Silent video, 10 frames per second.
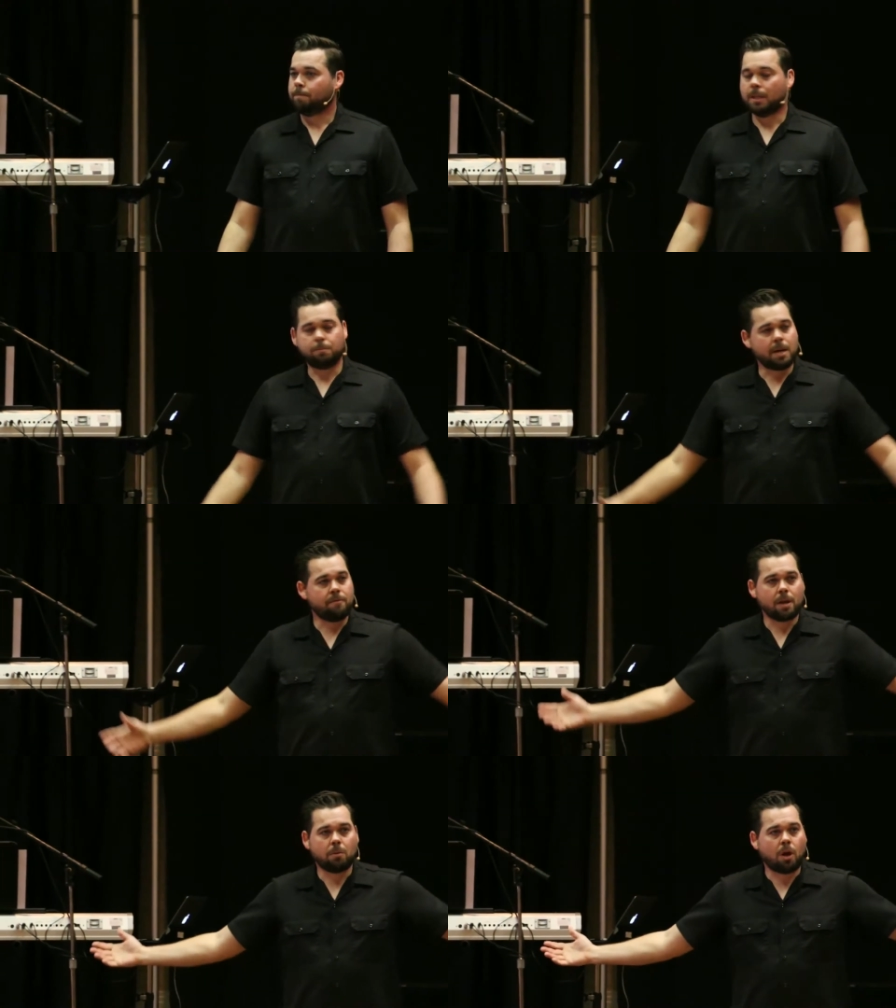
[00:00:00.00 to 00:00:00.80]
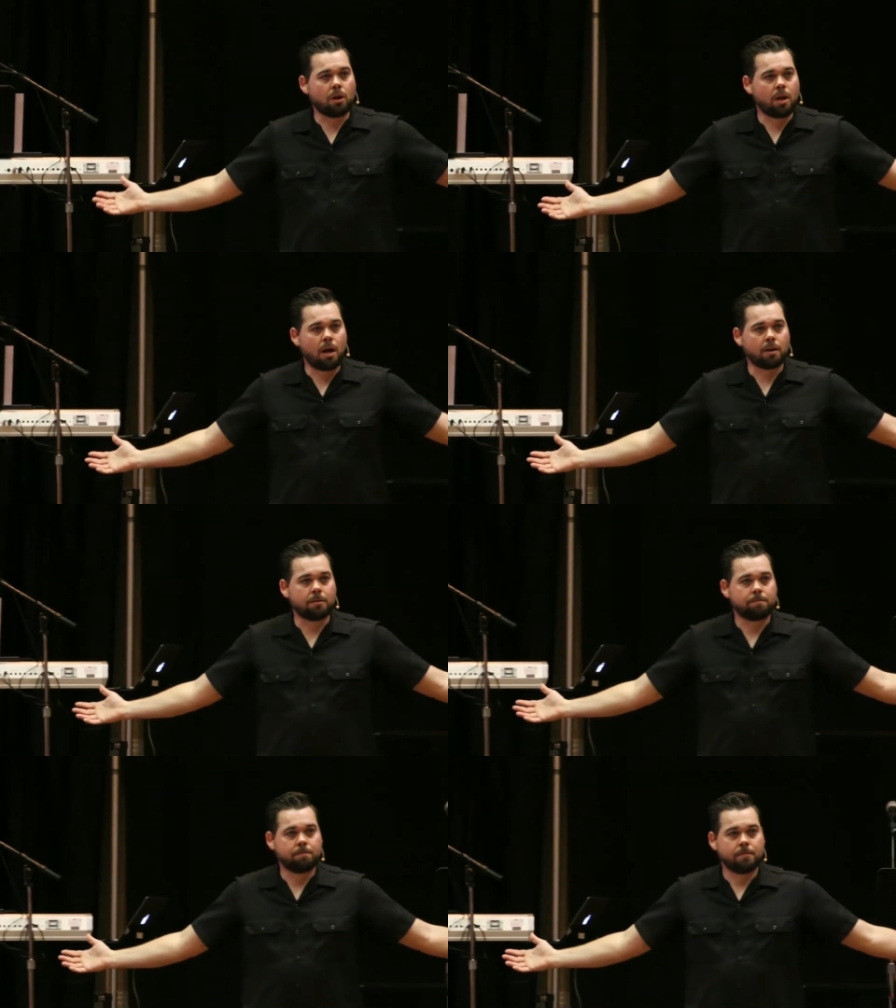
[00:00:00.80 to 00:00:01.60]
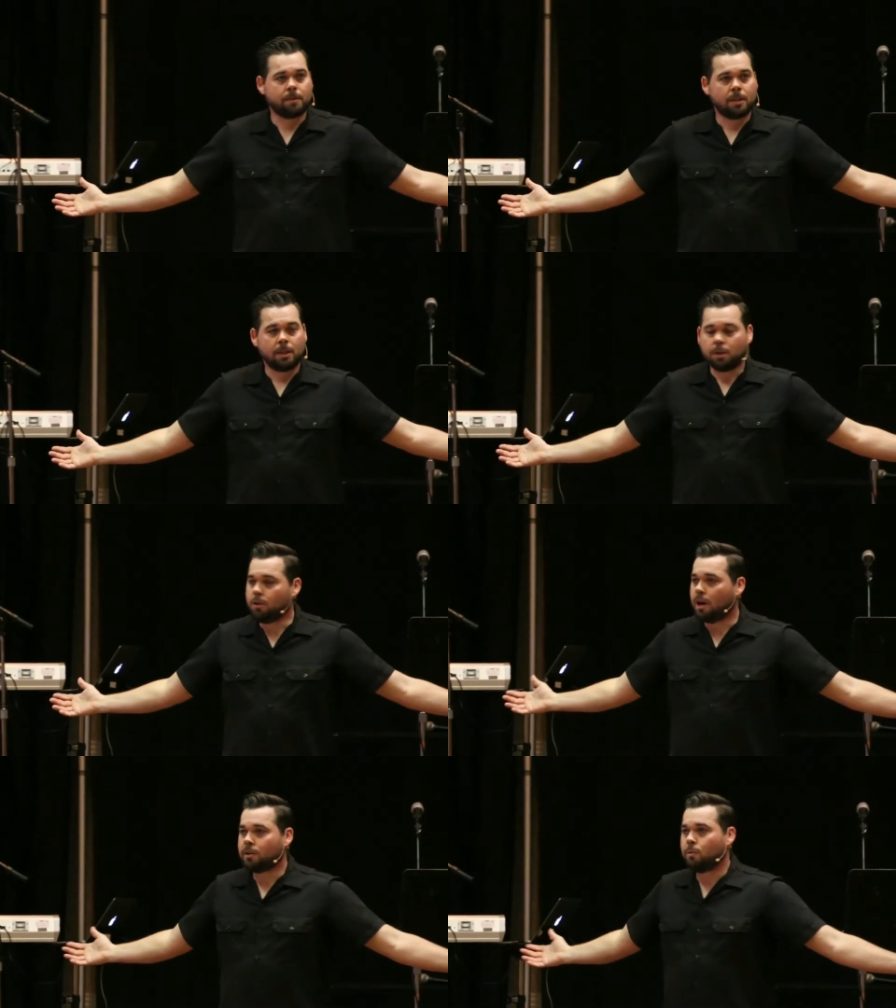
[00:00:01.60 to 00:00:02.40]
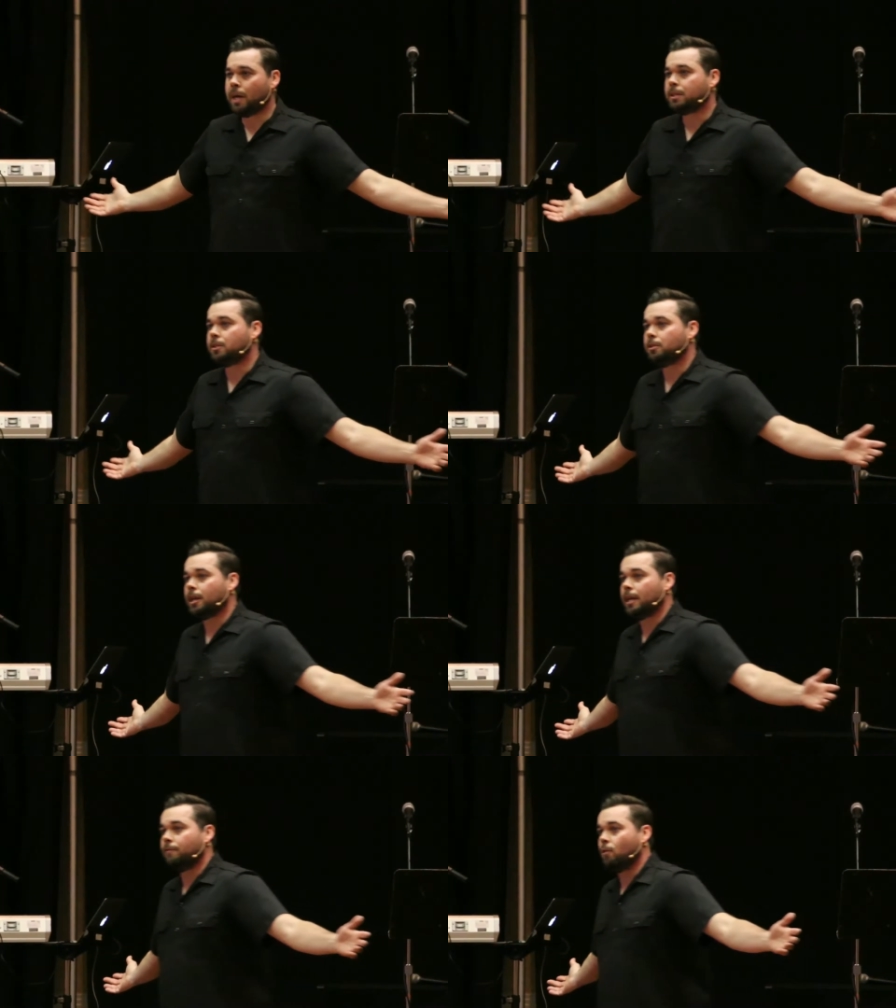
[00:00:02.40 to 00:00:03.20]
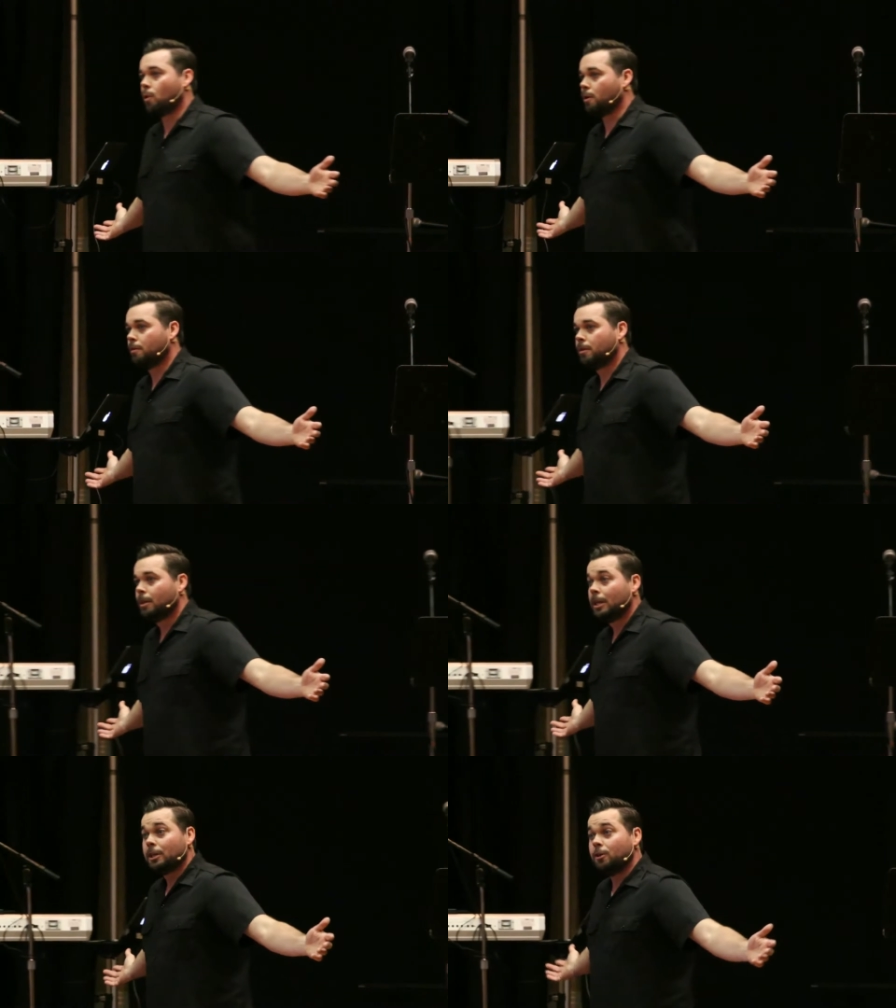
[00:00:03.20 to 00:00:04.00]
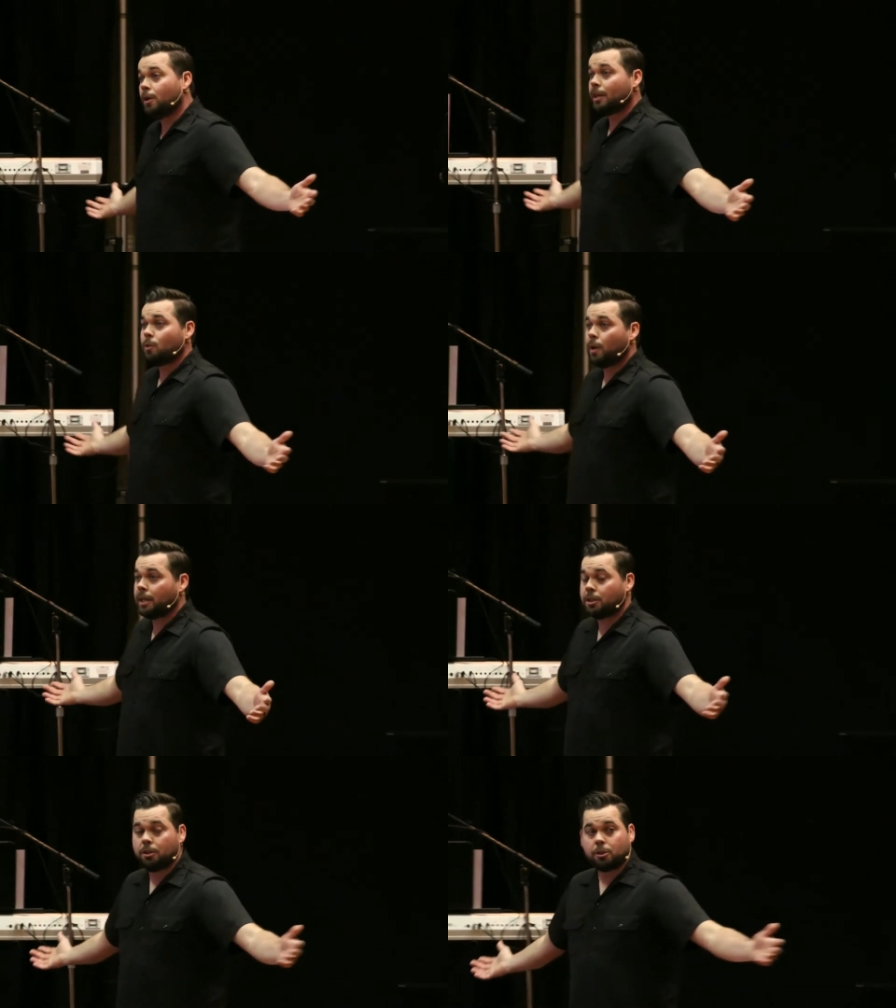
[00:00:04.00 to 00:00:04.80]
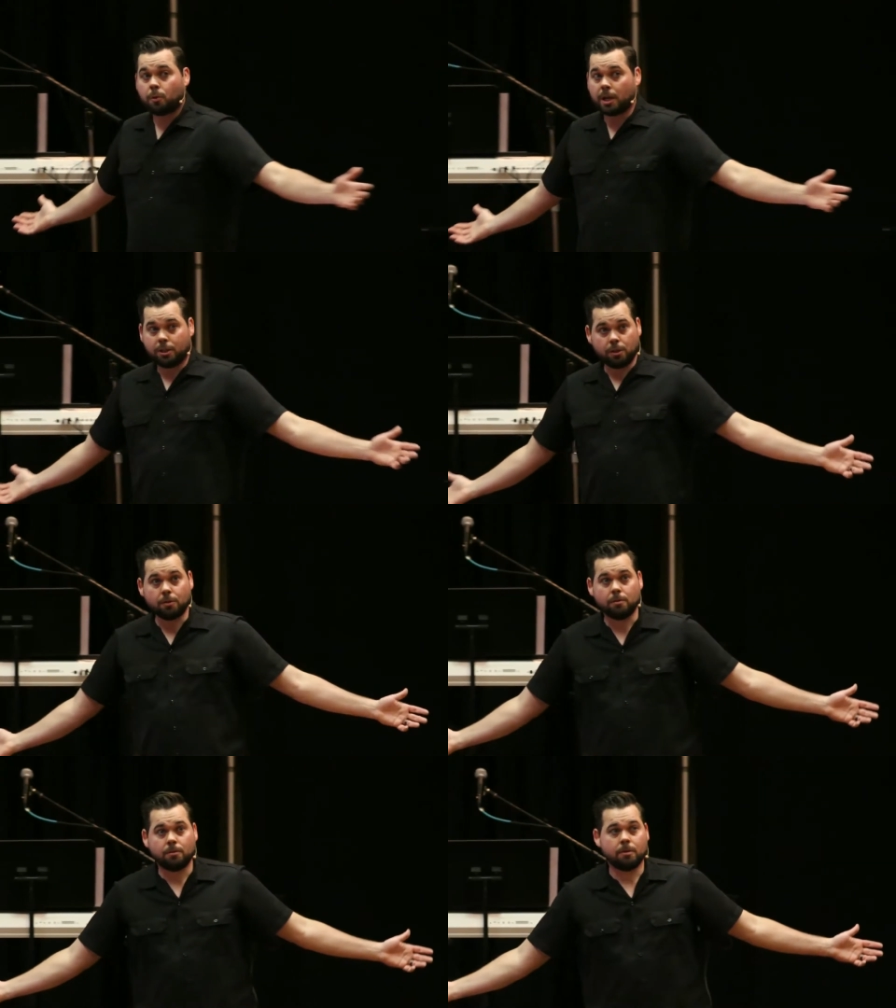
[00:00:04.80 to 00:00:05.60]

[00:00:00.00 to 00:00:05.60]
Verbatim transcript: It's been available all along. You don't have to wait till you're 84. You don't have to wait till you're 22.